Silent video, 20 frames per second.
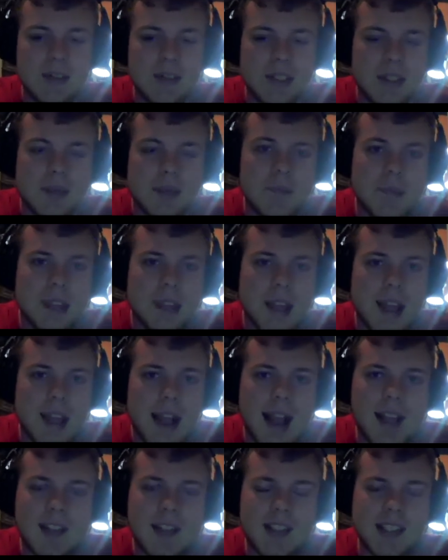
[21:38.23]
And
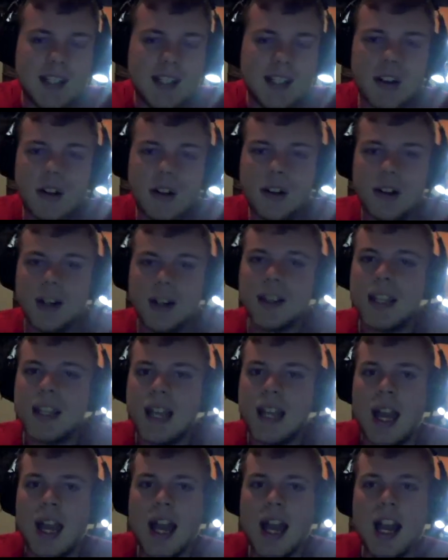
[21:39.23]
I see a card
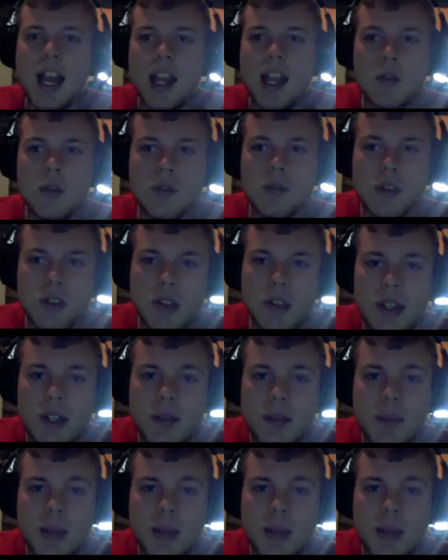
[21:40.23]
that I overlooked.